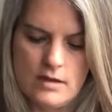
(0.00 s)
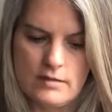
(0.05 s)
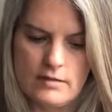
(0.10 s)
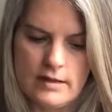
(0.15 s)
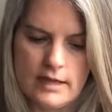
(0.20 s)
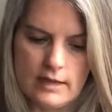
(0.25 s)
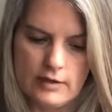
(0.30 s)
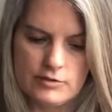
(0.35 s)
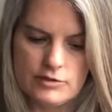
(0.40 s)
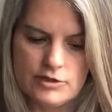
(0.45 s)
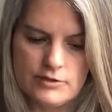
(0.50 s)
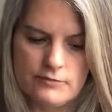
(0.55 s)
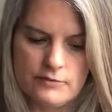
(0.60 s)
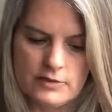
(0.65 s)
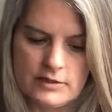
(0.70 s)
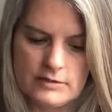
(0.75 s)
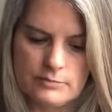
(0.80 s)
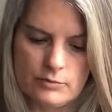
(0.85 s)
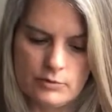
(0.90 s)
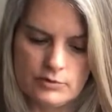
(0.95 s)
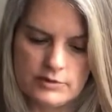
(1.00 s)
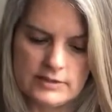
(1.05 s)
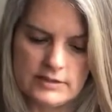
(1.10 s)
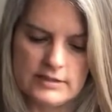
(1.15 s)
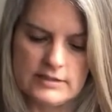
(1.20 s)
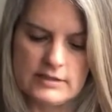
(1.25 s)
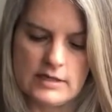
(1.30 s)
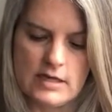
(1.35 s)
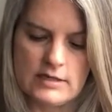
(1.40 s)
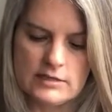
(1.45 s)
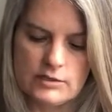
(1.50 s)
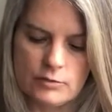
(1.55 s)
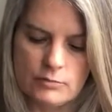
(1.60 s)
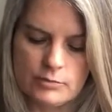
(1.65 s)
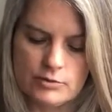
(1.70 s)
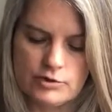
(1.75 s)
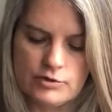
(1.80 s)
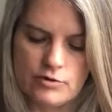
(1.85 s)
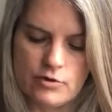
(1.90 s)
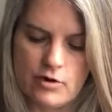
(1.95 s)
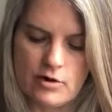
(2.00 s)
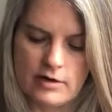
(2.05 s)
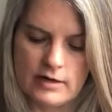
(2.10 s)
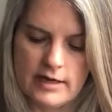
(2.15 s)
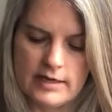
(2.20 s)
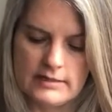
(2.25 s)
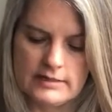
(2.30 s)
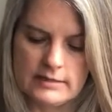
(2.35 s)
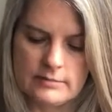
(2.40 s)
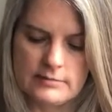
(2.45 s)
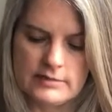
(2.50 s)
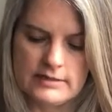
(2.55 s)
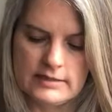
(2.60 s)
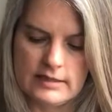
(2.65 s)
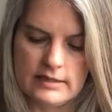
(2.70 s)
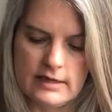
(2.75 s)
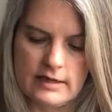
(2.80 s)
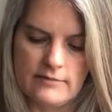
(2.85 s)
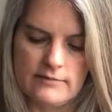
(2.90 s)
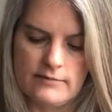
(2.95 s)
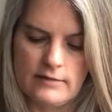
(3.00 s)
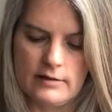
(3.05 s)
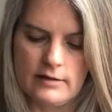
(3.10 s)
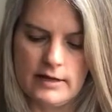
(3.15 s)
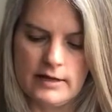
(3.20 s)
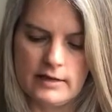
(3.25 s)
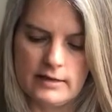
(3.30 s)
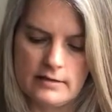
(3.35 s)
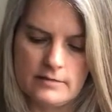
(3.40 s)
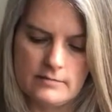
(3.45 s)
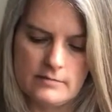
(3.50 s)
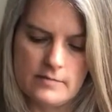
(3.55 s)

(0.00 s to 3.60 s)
the energy for this person is not super strong except to say that I feel like